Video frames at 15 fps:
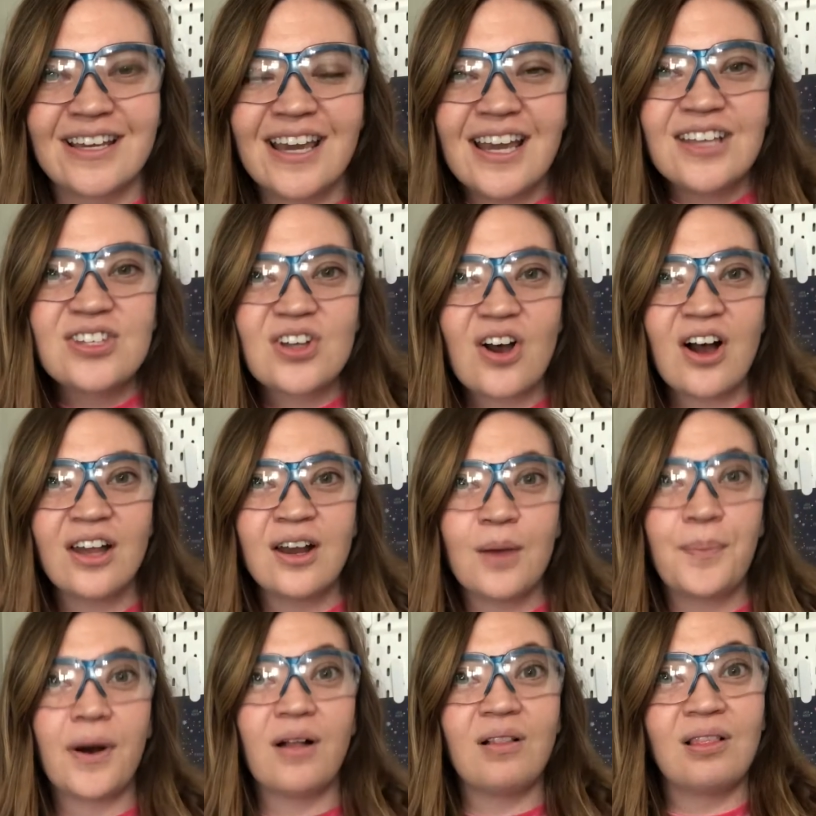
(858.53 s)
It's gone up
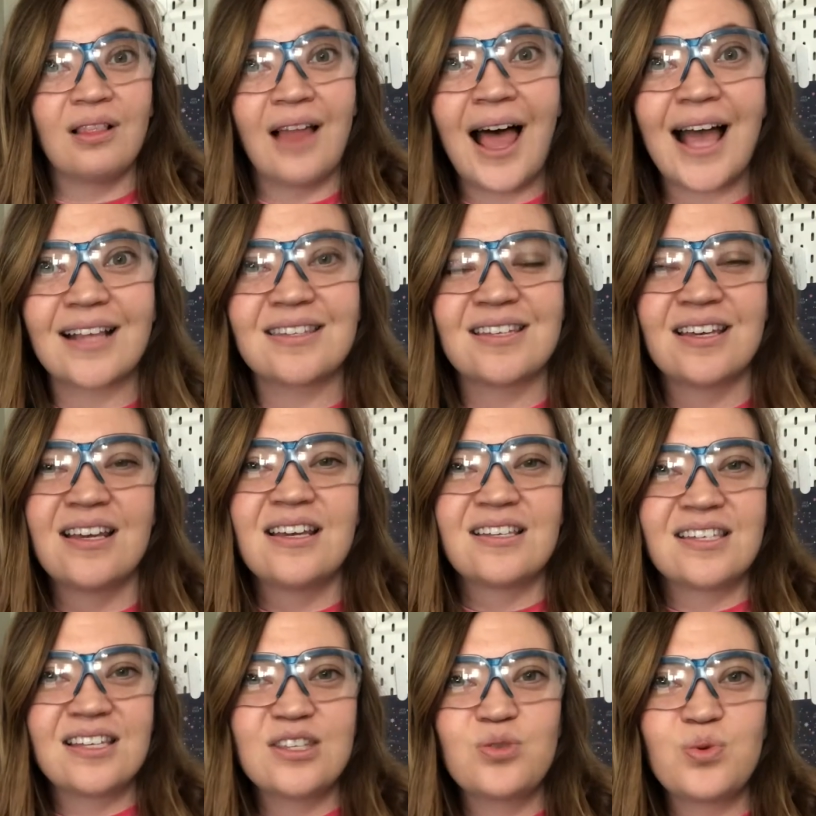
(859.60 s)
a lot
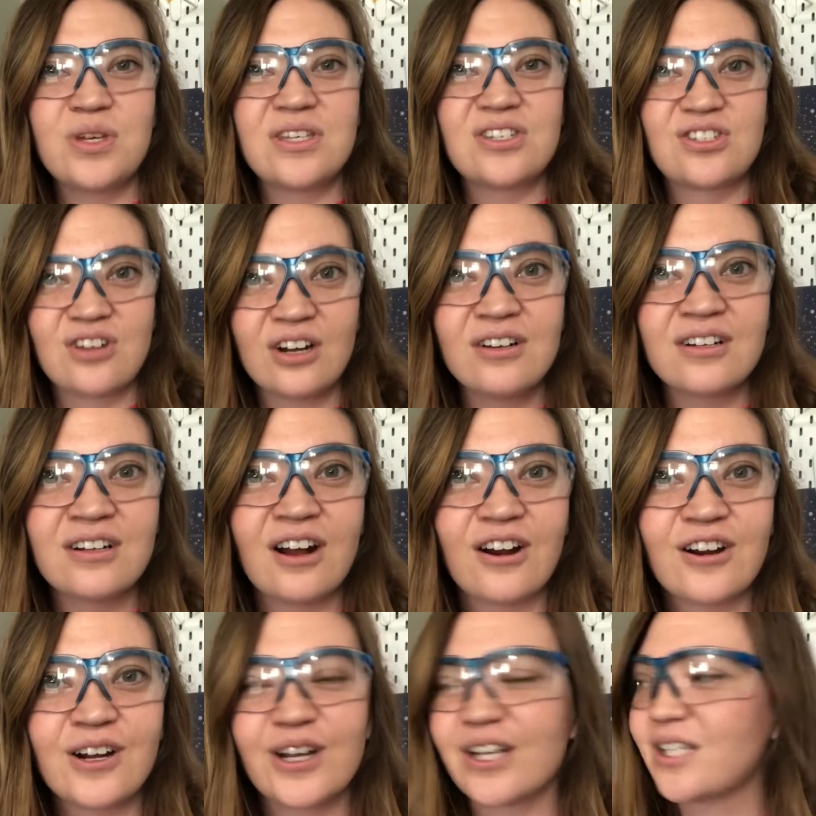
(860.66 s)
since we started
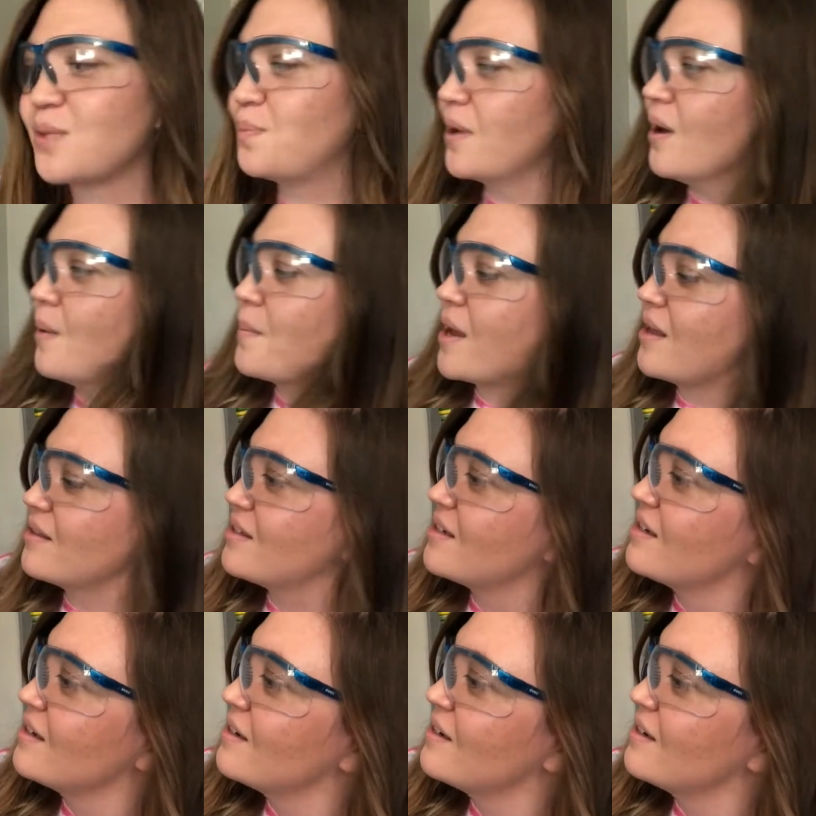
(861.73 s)
our experiment.